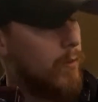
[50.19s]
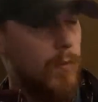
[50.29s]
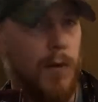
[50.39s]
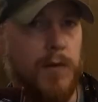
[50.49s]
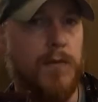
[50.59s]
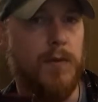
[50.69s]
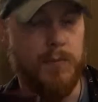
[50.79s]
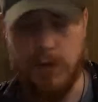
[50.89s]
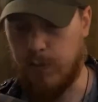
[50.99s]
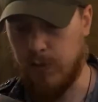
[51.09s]
one of
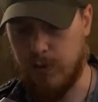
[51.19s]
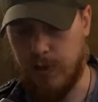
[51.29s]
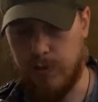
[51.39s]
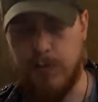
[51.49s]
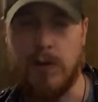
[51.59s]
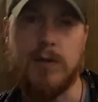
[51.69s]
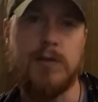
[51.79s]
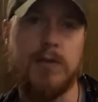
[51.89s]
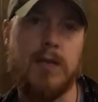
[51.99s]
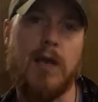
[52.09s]
them I pulled out of the
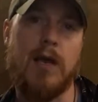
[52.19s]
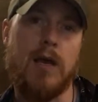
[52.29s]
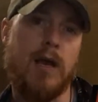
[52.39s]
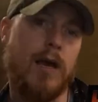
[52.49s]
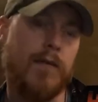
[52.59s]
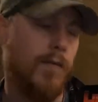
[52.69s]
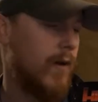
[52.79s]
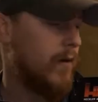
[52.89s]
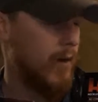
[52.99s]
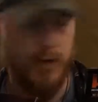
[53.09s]
box and found it